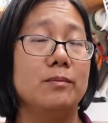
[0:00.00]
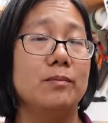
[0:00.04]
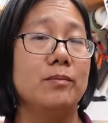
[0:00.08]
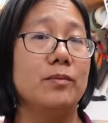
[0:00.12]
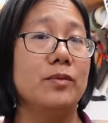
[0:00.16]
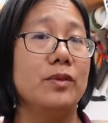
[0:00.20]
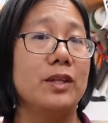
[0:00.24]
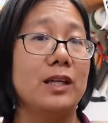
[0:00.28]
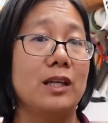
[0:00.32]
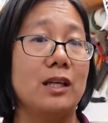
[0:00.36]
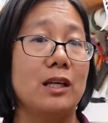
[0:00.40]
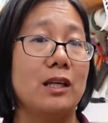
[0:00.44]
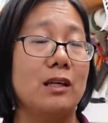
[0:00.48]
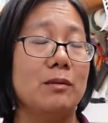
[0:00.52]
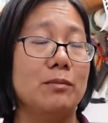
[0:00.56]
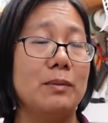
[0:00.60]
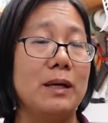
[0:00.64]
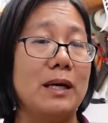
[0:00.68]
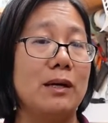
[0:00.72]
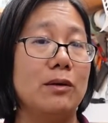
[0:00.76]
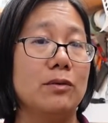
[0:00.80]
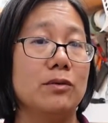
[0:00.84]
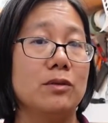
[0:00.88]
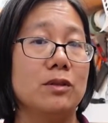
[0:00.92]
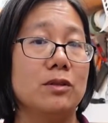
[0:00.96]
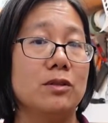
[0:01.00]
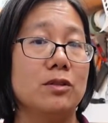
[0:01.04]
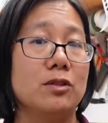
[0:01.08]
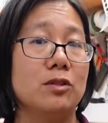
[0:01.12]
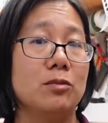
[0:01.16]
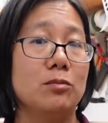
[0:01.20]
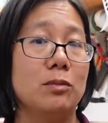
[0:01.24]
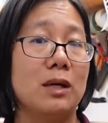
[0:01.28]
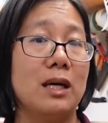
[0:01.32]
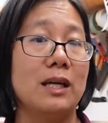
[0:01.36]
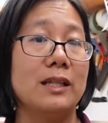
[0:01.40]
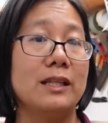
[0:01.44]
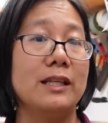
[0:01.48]
thinking about the
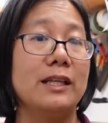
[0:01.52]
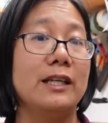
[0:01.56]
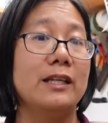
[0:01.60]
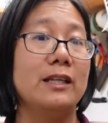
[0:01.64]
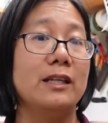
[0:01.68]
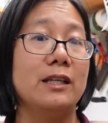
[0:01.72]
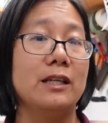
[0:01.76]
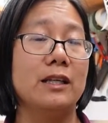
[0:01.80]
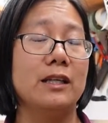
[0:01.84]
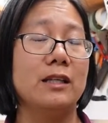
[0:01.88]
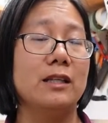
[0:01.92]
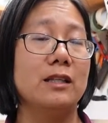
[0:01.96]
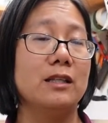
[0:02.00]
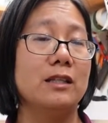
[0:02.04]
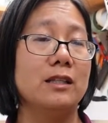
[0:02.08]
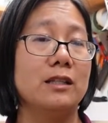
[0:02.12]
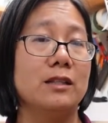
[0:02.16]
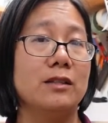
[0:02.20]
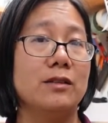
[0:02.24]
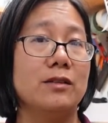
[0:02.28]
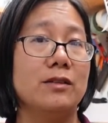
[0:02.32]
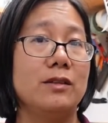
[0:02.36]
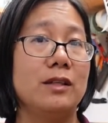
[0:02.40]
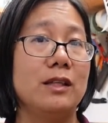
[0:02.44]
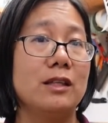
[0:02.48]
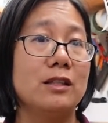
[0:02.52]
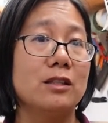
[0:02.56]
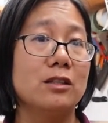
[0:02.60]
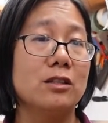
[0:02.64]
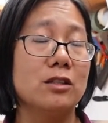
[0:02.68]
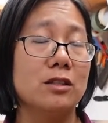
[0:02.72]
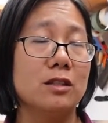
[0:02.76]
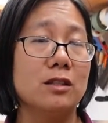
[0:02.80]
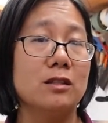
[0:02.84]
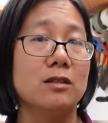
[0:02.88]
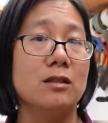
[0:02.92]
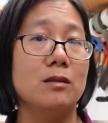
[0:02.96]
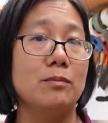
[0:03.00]
Somalia
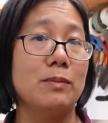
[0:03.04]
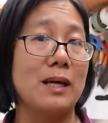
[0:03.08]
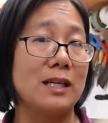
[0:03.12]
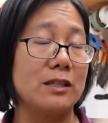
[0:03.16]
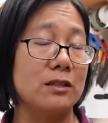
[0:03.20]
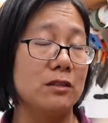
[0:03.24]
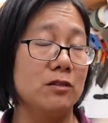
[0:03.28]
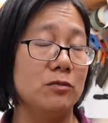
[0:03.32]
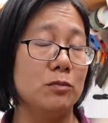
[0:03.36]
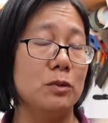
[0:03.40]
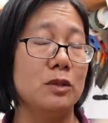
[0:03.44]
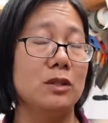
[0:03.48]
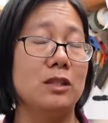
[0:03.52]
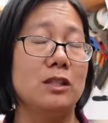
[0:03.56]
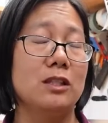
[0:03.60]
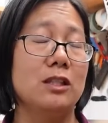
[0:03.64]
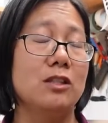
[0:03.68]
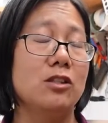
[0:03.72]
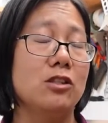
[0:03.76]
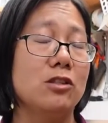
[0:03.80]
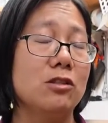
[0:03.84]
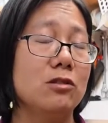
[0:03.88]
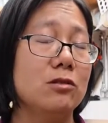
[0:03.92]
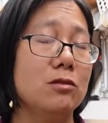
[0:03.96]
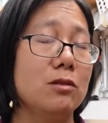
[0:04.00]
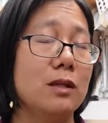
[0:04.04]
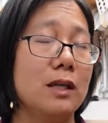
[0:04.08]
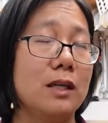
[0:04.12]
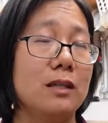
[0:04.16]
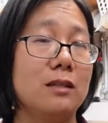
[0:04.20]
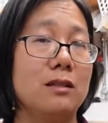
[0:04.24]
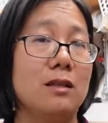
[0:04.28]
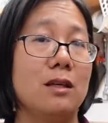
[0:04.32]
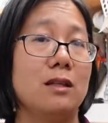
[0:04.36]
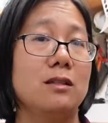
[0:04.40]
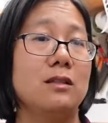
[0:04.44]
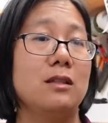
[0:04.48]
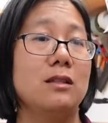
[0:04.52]
theater, the Battle of Mogadishu
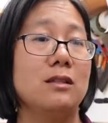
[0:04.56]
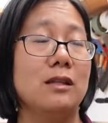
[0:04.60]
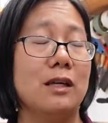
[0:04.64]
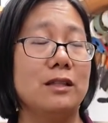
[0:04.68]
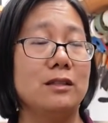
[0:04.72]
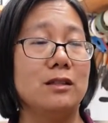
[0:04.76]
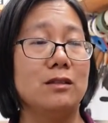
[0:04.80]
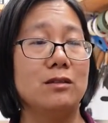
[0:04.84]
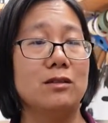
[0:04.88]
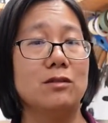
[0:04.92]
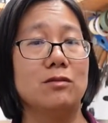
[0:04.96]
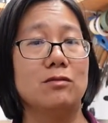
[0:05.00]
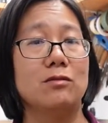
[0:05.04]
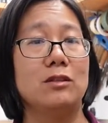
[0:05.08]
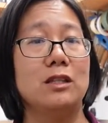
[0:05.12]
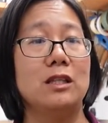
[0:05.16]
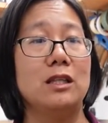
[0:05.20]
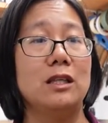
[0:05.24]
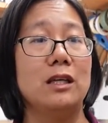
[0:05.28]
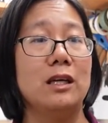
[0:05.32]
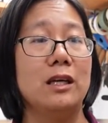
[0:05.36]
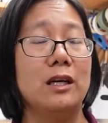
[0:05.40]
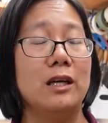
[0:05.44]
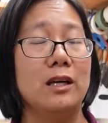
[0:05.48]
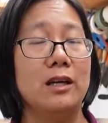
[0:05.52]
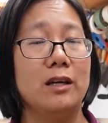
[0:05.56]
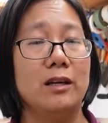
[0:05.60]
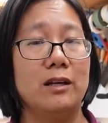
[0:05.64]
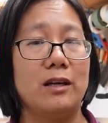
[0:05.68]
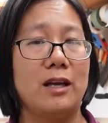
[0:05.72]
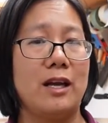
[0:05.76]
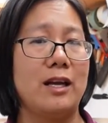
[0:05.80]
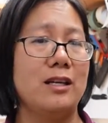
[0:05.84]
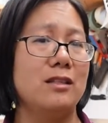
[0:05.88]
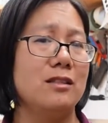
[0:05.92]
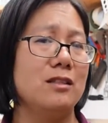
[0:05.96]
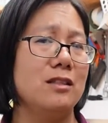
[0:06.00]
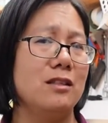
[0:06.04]
in 1993,
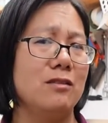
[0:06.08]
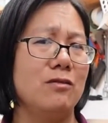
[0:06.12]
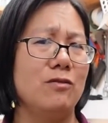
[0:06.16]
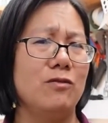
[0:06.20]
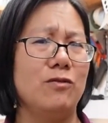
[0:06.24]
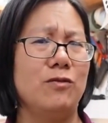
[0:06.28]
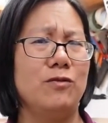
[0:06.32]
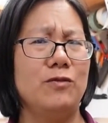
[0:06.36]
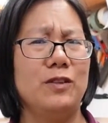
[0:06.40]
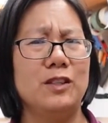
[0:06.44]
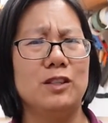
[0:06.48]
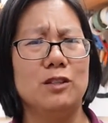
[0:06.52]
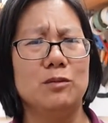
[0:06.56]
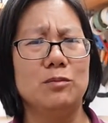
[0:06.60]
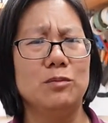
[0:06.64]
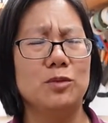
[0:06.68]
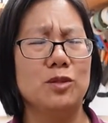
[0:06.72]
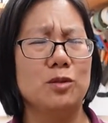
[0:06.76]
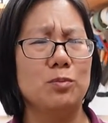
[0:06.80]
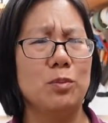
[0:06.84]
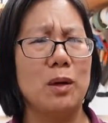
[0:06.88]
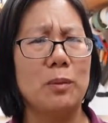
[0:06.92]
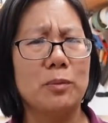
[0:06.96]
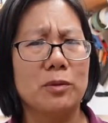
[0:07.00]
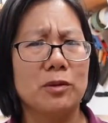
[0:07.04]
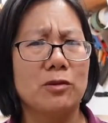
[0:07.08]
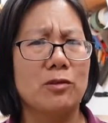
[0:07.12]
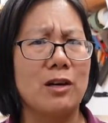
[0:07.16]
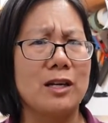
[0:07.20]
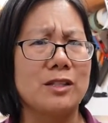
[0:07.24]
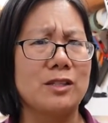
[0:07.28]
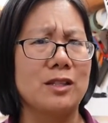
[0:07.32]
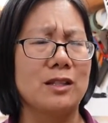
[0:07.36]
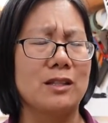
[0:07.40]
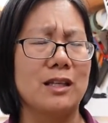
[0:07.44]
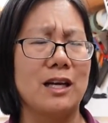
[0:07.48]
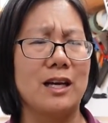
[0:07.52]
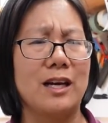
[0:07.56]
and in films
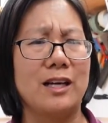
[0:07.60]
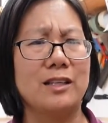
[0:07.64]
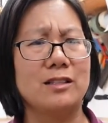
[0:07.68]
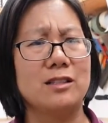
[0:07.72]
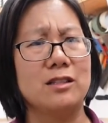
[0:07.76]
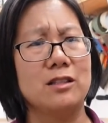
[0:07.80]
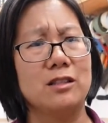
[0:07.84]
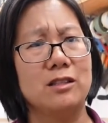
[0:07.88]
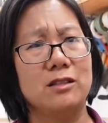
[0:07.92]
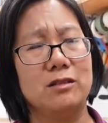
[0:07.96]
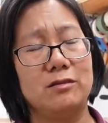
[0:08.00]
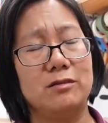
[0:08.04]
popularizing that,